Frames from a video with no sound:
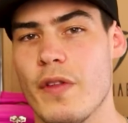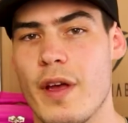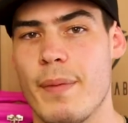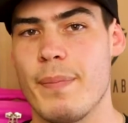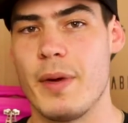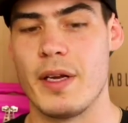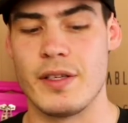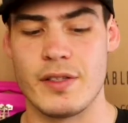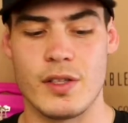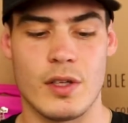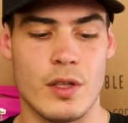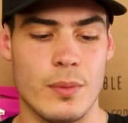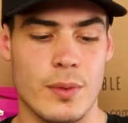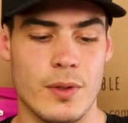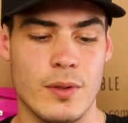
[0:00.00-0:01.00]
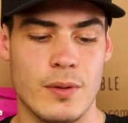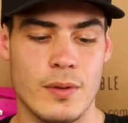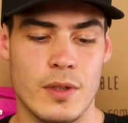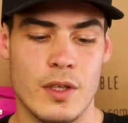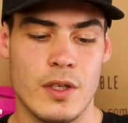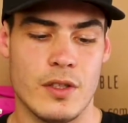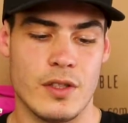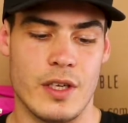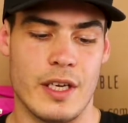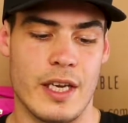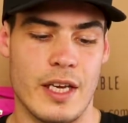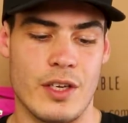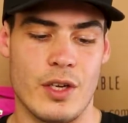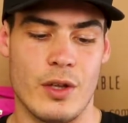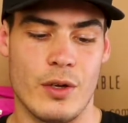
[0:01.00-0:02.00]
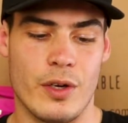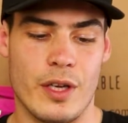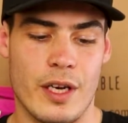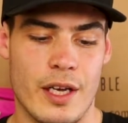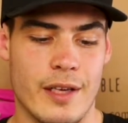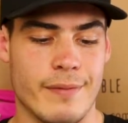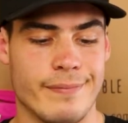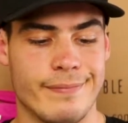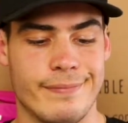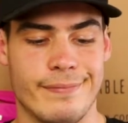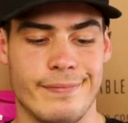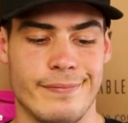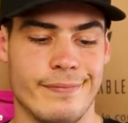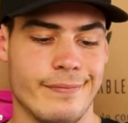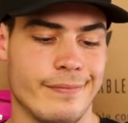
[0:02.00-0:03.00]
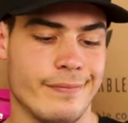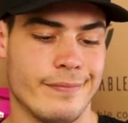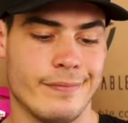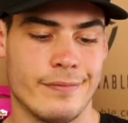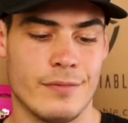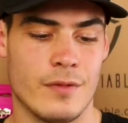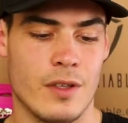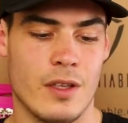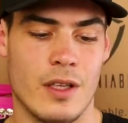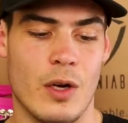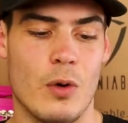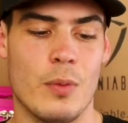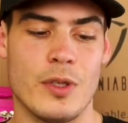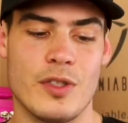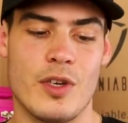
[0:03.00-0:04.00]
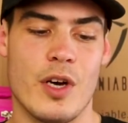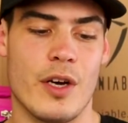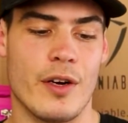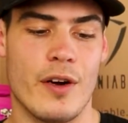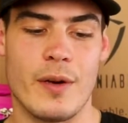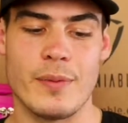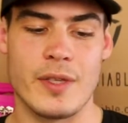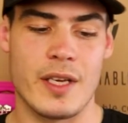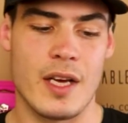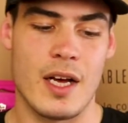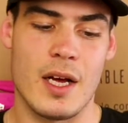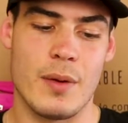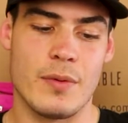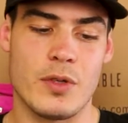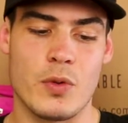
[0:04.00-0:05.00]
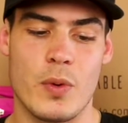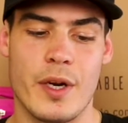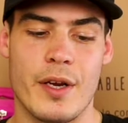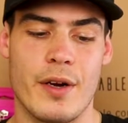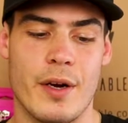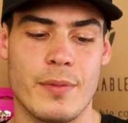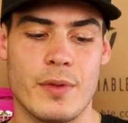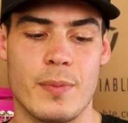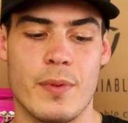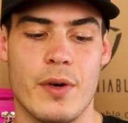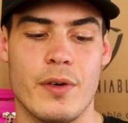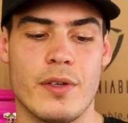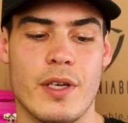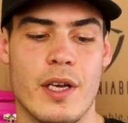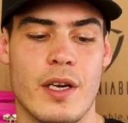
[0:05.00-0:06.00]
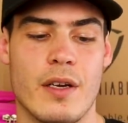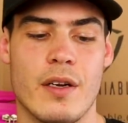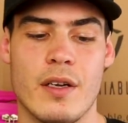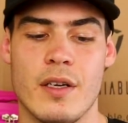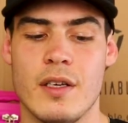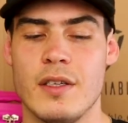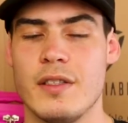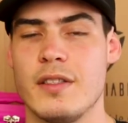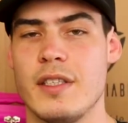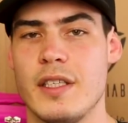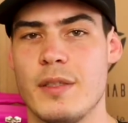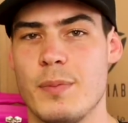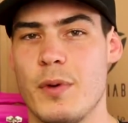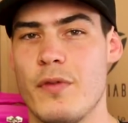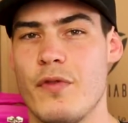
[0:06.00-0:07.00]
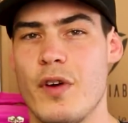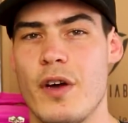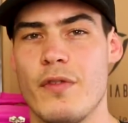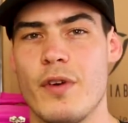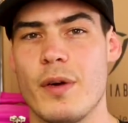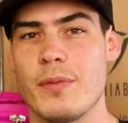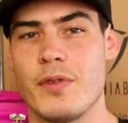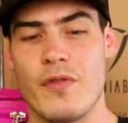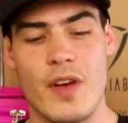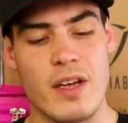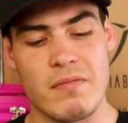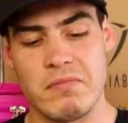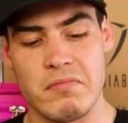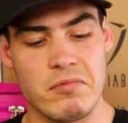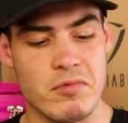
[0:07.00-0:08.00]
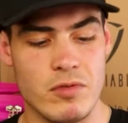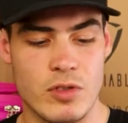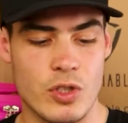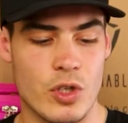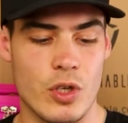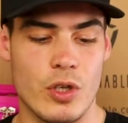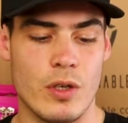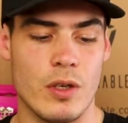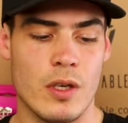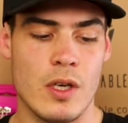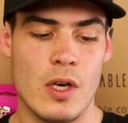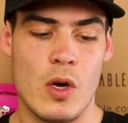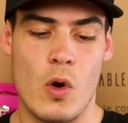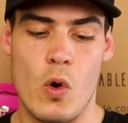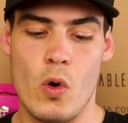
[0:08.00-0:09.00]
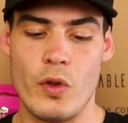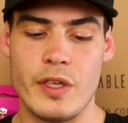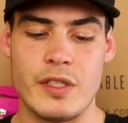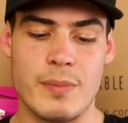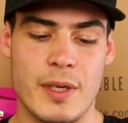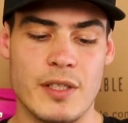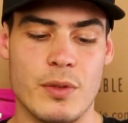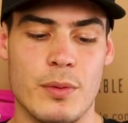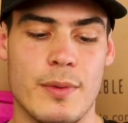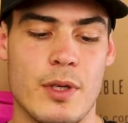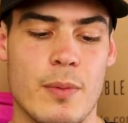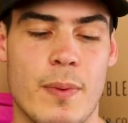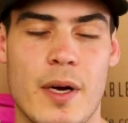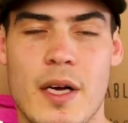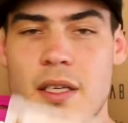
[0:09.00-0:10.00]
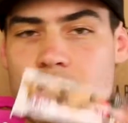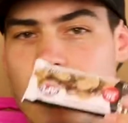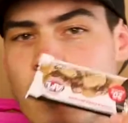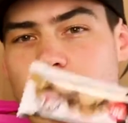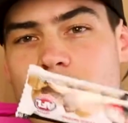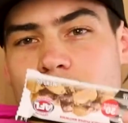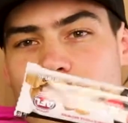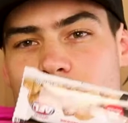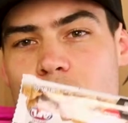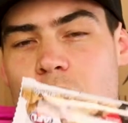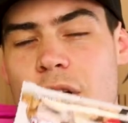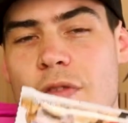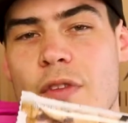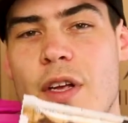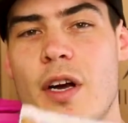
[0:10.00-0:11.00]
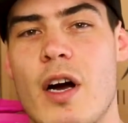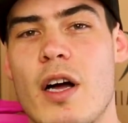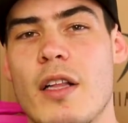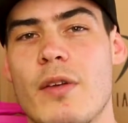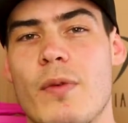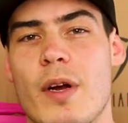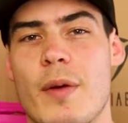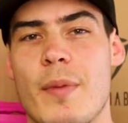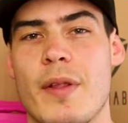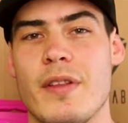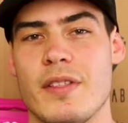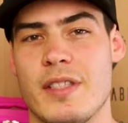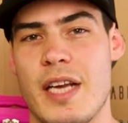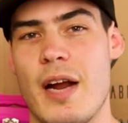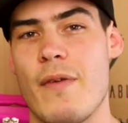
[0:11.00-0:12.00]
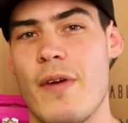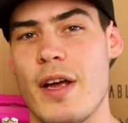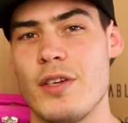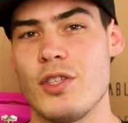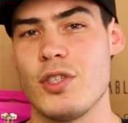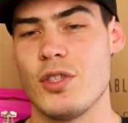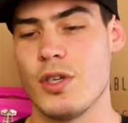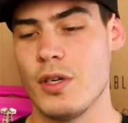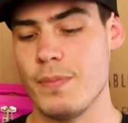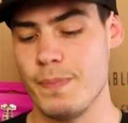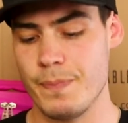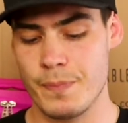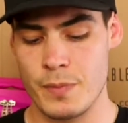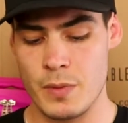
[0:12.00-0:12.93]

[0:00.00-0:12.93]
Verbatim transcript: of that being soluble. So again, you're looking at almost 9 grams of carbs, 20 grams of protein, 6.5 grams of fat. It's good. All these Muscle Milk bars, I definitely highly recommend the stat ranges on